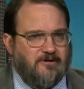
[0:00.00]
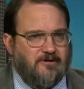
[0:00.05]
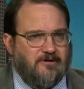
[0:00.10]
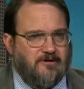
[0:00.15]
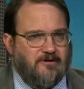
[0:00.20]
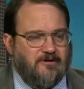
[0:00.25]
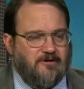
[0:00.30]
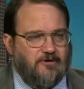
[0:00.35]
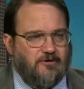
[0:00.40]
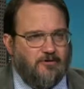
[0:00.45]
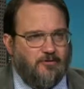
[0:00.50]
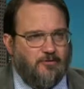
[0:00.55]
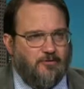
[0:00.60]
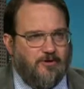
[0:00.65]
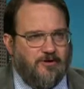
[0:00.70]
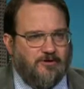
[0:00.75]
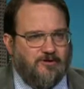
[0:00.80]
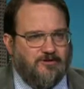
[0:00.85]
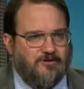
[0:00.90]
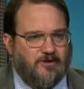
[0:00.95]
We
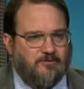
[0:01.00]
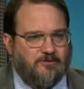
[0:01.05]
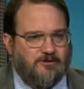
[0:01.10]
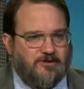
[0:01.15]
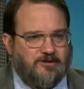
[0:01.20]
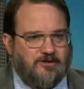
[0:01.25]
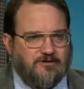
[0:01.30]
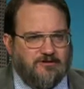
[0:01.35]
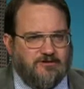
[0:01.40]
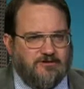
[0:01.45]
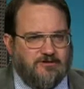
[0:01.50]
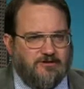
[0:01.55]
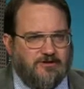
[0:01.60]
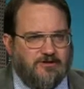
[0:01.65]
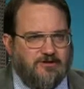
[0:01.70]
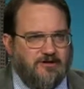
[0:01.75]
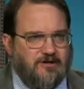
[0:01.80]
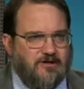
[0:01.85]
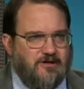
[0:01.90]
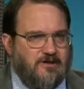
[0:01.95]
are doubly
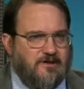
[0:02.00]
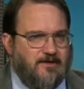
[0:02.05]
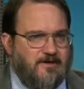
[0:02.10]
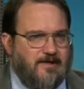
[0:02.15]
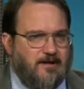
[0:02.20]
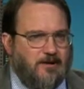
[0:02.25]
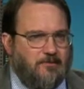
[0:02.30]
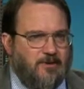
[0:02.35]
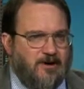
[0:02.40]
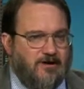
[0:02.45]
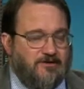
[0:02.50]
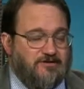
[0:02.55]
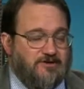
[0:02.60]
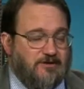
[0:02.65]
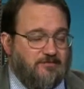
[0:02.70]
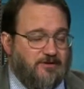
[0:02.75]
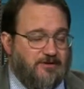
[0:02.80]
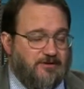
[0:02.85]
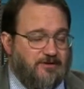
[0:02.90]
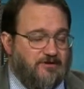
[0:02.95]
concerned about
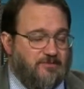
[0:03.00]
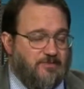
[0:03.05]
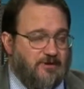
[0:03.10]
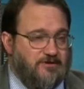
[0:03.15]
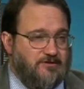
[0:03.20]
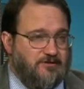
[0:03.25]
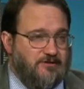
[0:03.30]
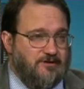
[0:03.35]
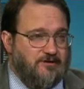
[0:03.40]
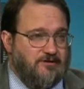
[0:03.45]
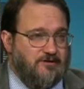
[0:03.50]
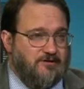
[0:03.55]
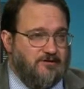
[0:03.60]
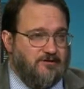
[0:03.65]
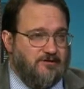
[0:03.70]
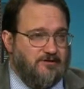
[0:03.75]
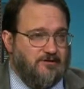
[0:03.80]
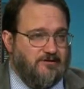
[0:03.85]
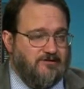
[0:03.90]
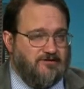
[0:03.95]
something especially
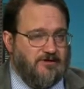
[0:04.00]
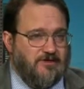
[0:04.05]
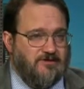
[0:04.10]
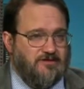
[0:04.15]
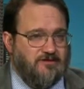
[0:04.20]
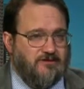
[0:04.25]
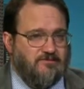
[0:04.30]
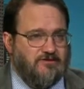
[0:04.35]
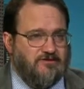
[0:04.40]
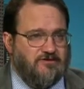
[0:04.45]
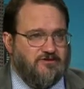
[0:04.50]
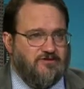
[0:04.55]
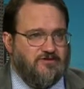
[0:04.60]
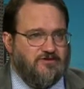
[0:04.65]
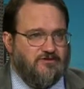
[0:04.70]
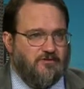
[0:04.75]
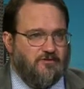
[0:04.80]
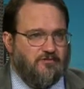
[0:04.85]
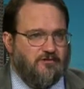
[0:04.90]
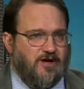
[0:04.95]
as sensitive as a
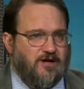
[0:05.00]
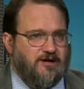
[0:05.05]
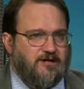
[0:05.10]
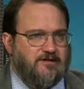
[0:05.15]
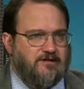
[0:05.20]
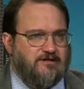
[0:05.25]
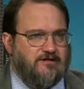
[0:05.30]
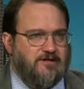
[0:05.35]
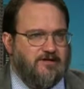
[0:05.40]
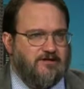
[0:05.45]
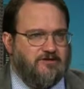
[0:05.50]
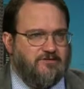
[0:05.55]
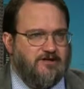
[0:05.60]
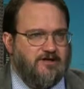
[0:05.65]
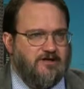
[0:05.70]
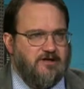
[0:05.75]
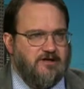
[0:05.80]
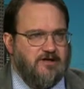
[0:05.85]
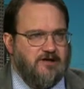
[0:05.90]
civil right in this country